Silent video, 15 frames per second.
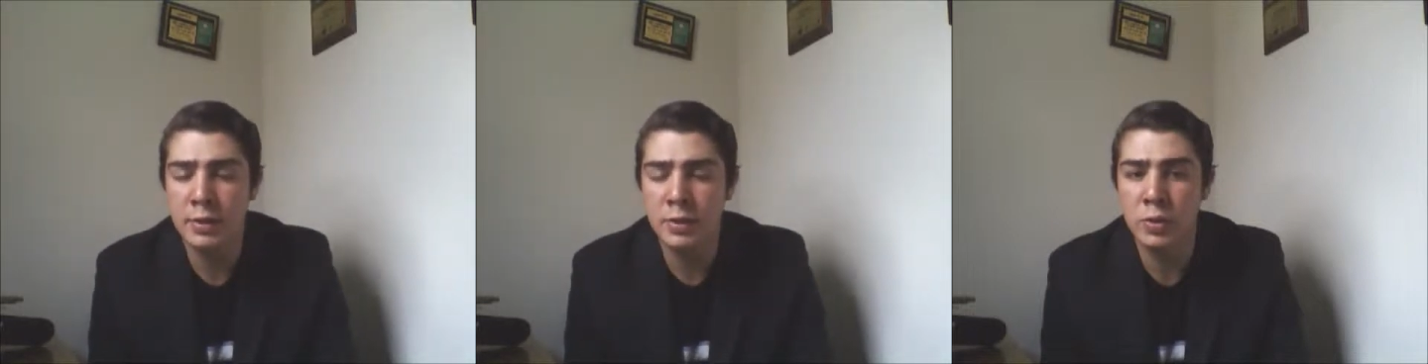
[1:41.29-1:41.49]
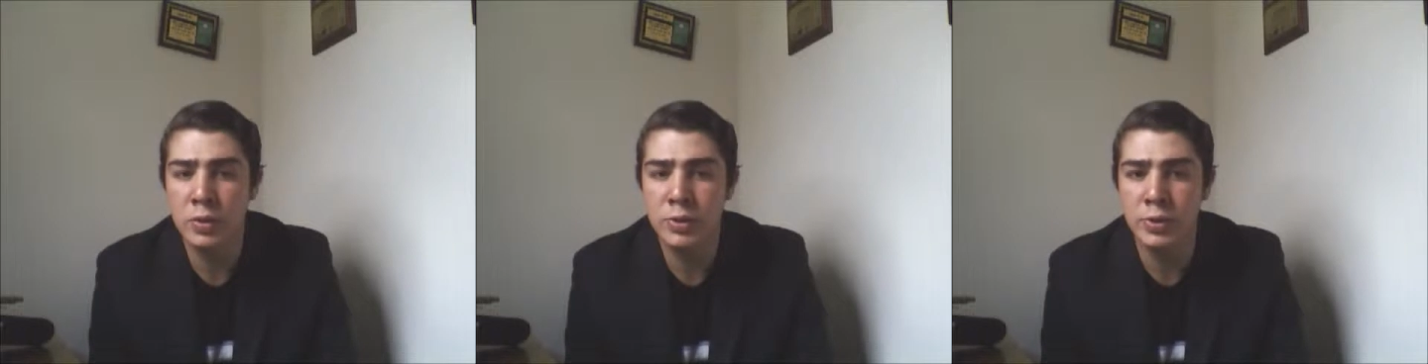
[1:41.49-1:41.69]

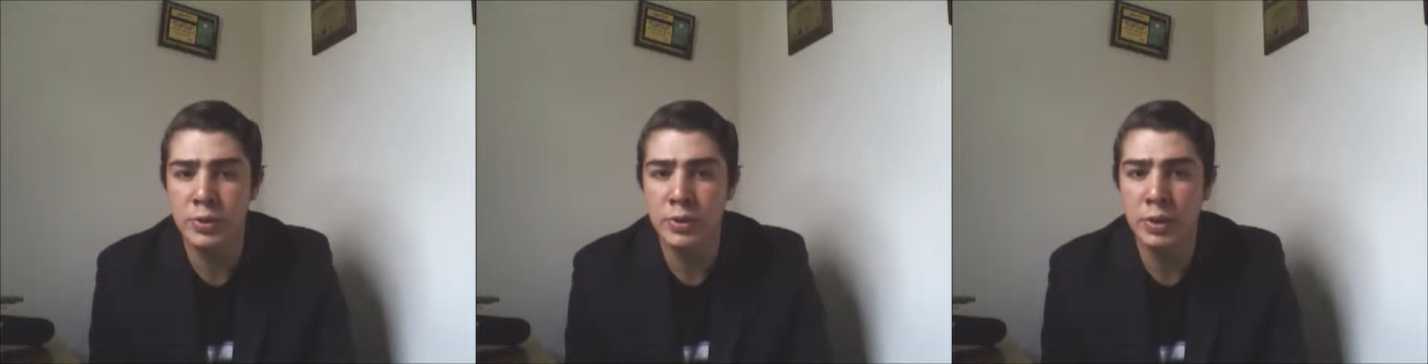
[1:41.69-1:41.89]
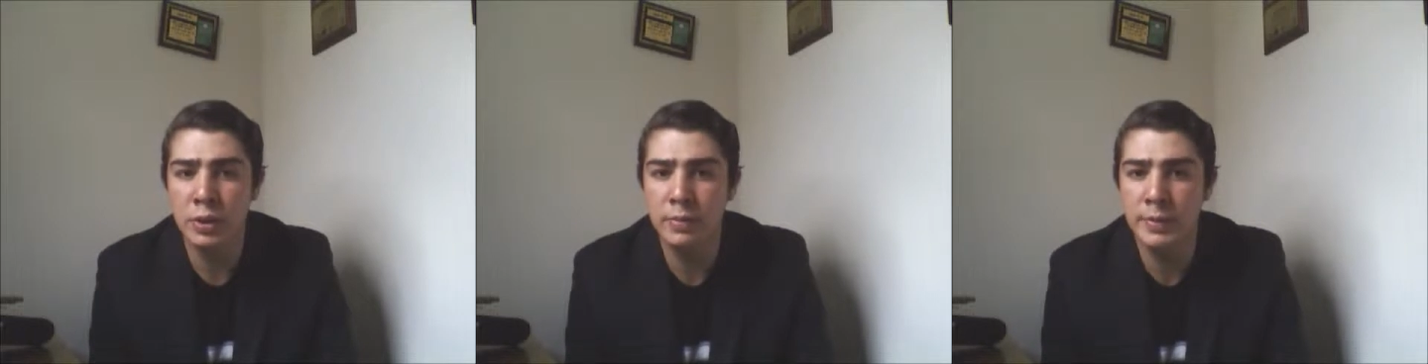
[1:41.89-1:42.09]
social
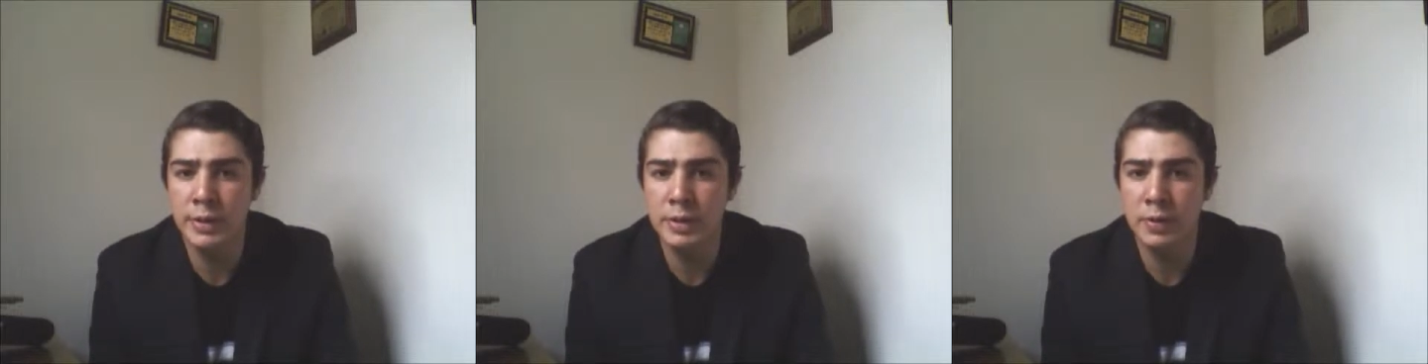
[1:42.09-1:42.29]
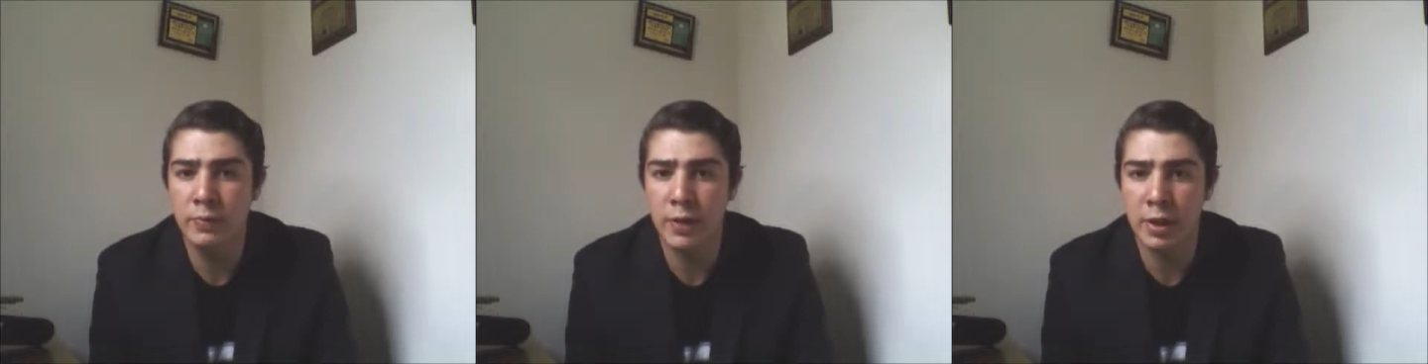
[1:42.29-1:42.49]

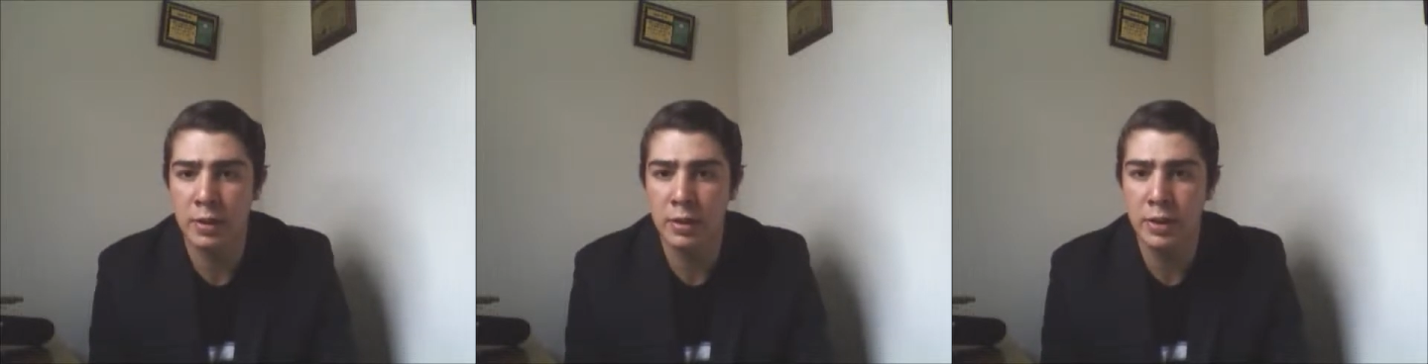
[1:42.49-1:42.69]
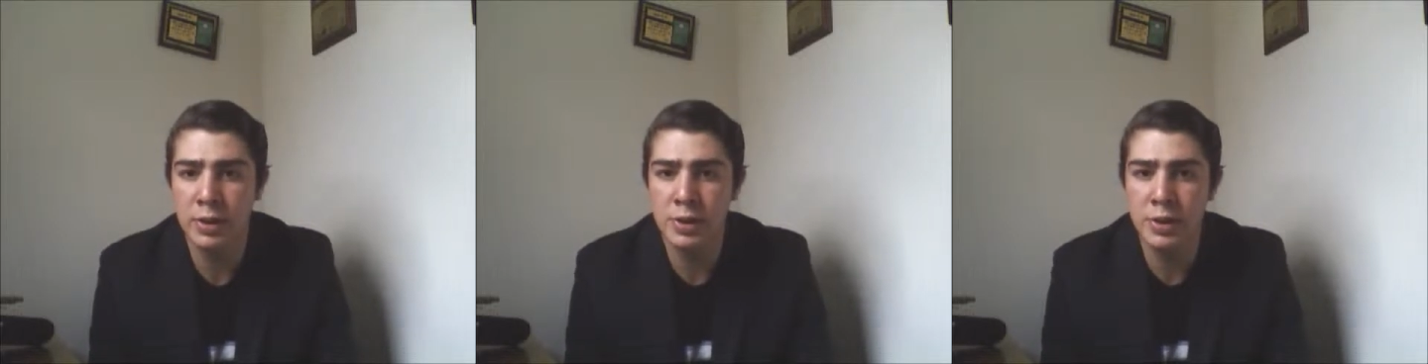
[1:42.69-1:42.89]
service,
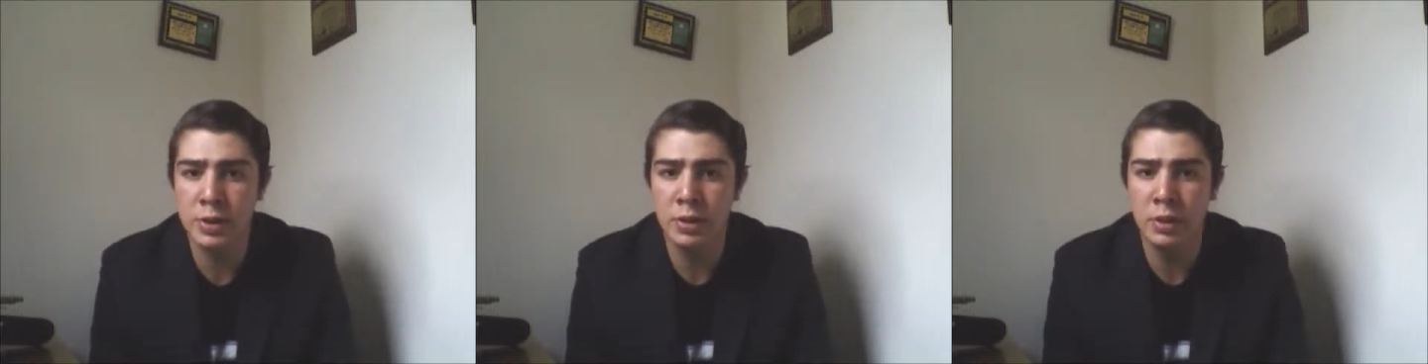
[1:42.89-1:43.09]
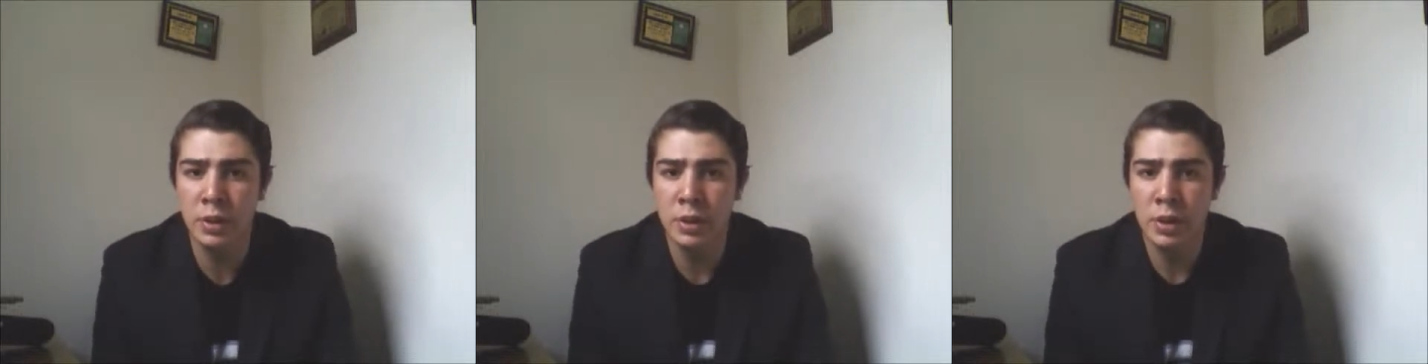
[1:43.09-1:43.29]

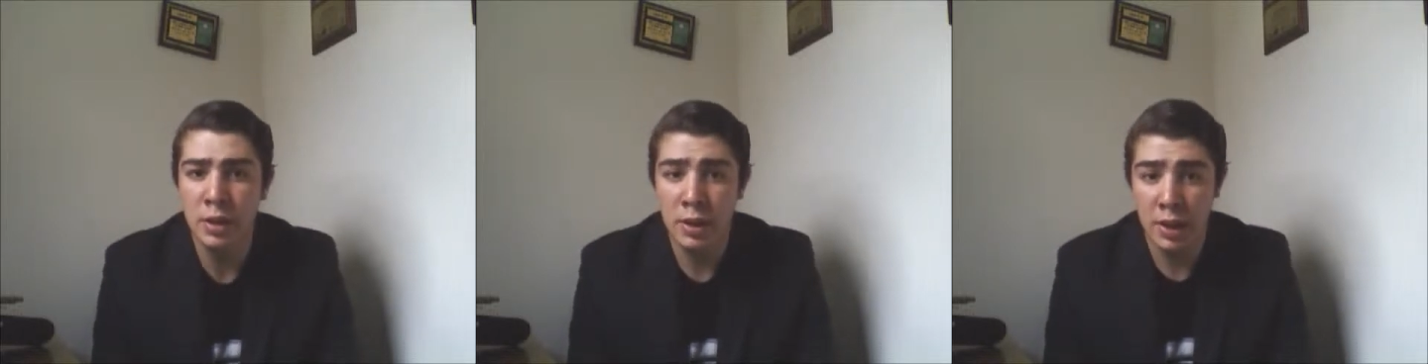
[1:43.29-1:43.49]
recognition,